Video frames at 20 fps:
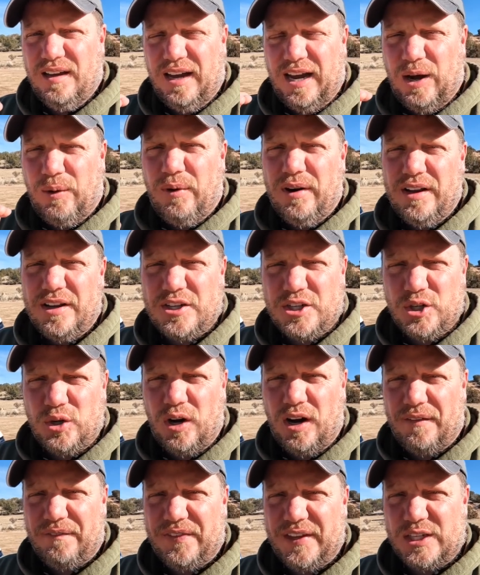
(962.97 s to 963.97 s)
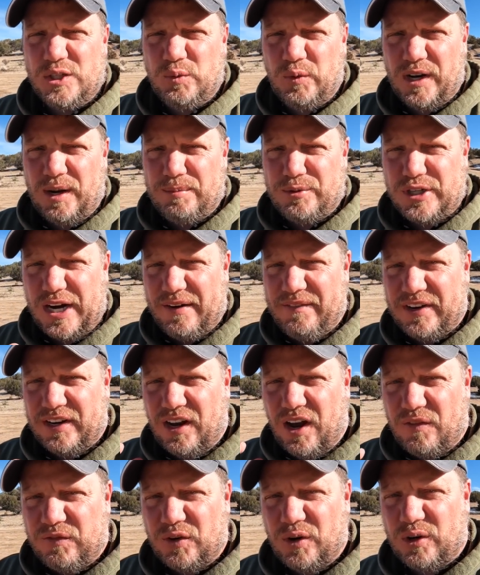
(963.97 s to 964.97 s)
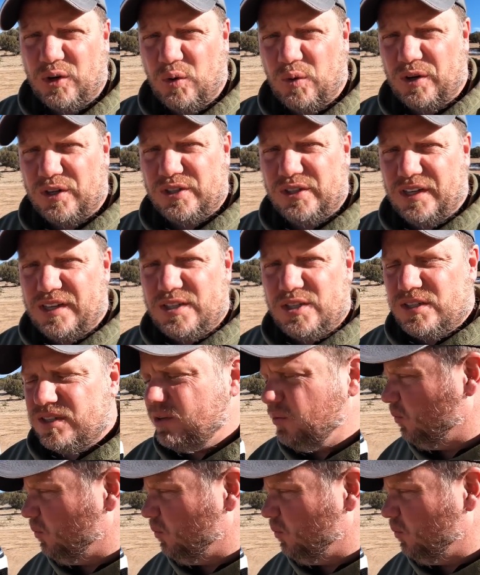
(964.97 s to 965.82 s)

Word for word: I wanted to show off this one I'm driving the off-road course. So this is the